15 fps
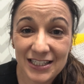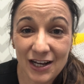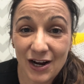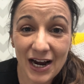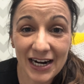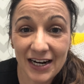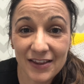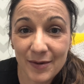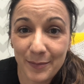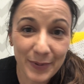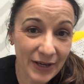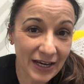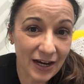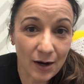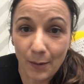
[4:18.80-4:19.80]
kind of the
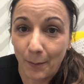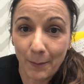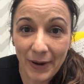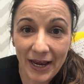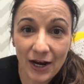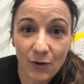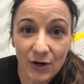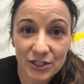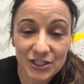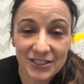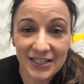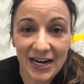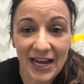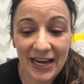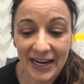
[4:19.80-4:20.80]
big main questions
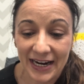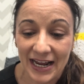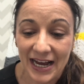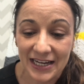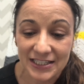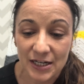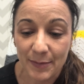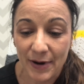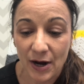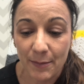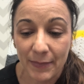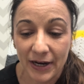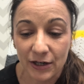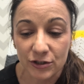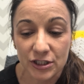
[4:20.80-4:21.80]
that I get asked about
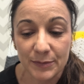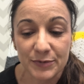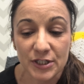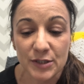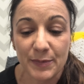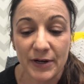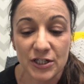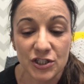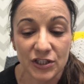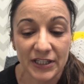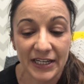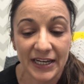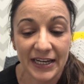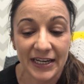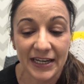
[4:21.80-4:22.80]
microchips,
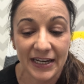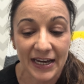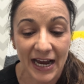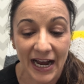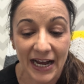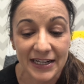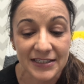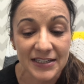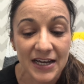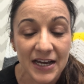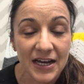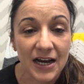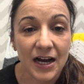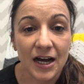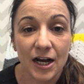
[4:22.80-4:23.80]
especially in cats.
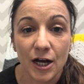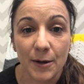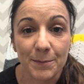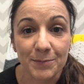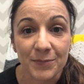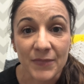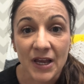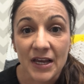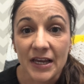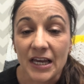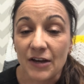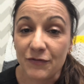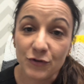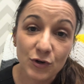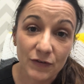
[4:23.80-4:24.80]

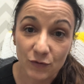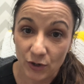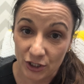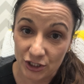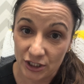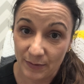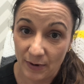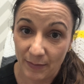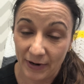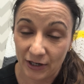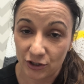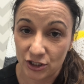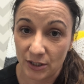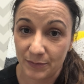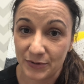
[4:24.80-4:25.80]
If you have questions about
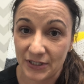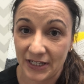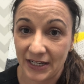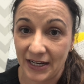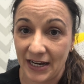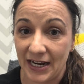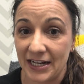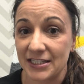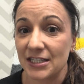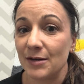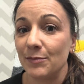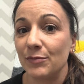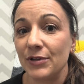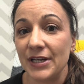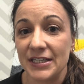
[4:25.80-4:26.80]
microchips in cats,
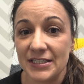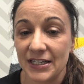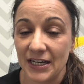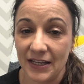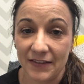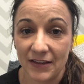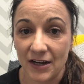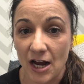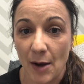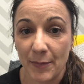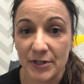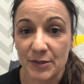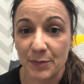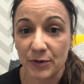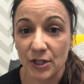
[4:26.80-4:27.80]
place it in the
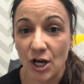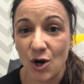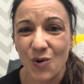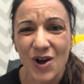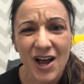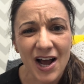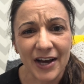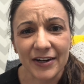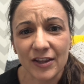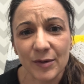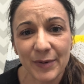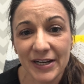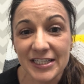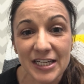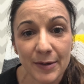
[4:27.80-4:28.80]
comments below. Another
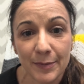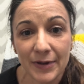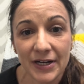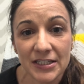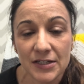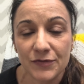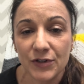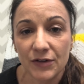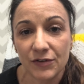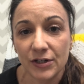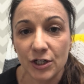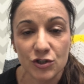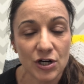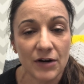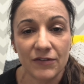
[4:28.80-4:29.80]
big tip is, if you're ever
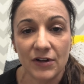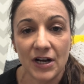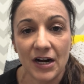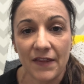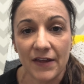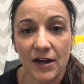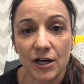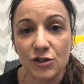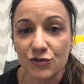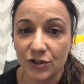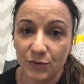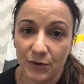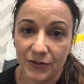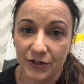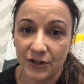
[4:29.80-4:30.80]
going to travel out of the country
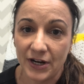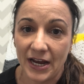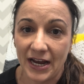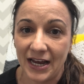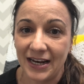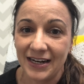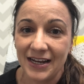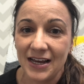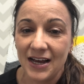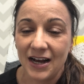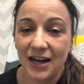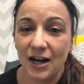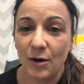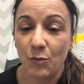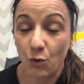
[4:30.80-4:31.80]
with your cat
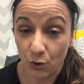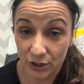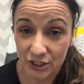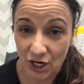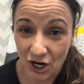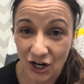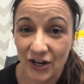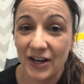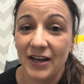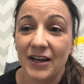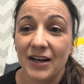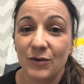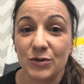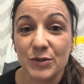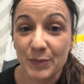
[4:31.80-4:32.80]
or dog,
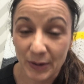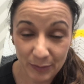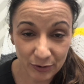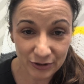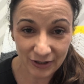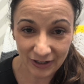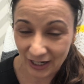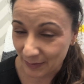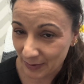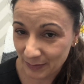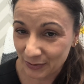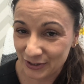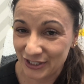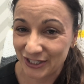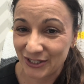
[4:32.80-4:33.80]
which a lot of
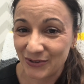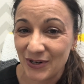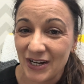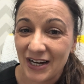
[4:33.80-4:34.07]
people do,